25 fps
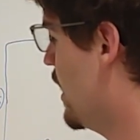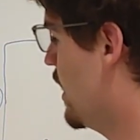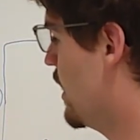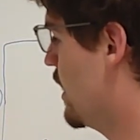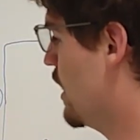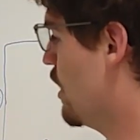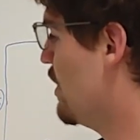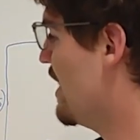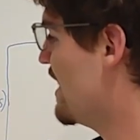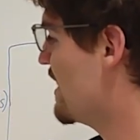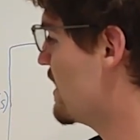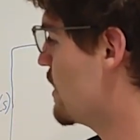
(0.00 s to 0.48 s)

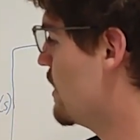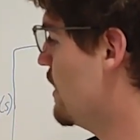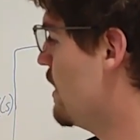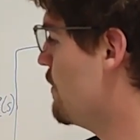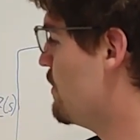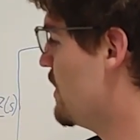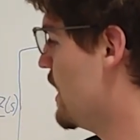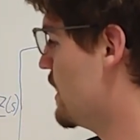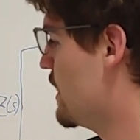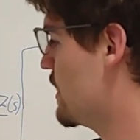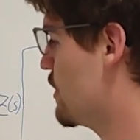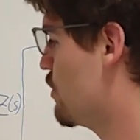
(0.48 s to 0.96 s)
Now let's
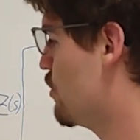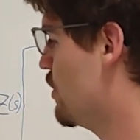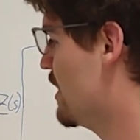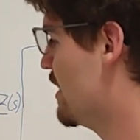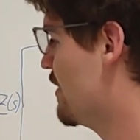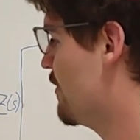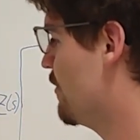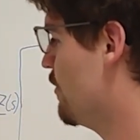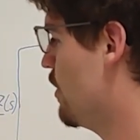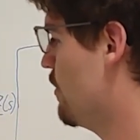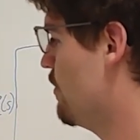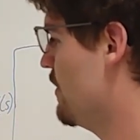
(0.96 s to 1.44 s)
Laplace
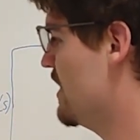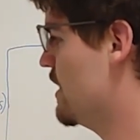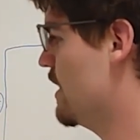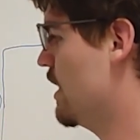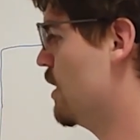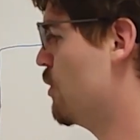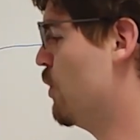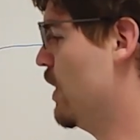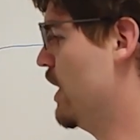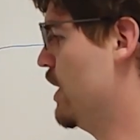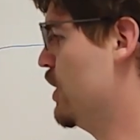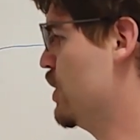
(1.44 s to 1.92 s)
transform this
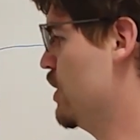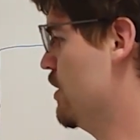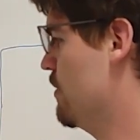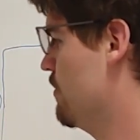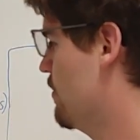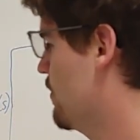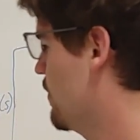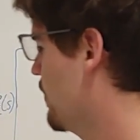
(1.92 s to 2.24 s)
equation.